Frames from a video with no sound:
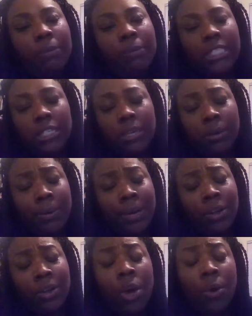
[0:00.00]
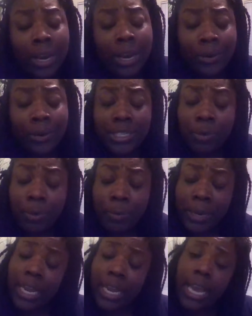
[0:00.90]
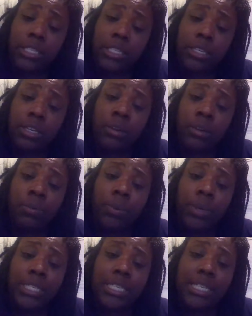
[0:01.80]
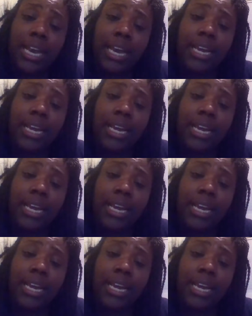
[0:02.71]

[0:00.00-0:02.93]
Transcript: around co-requisite remediation was that